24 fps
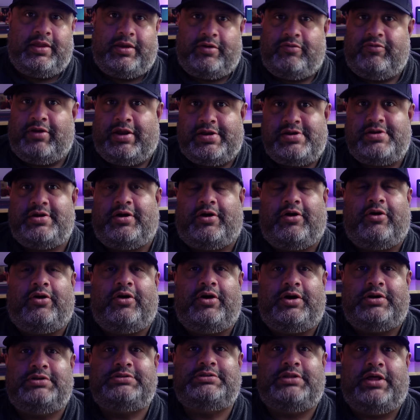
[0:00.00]
then rent a
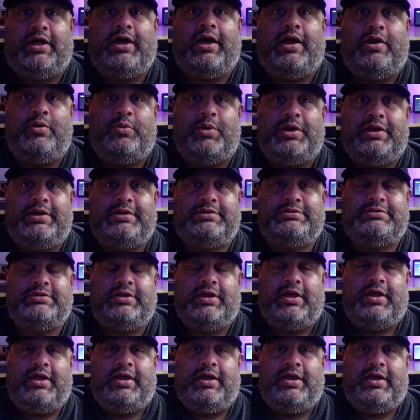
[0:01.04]
car is the highways.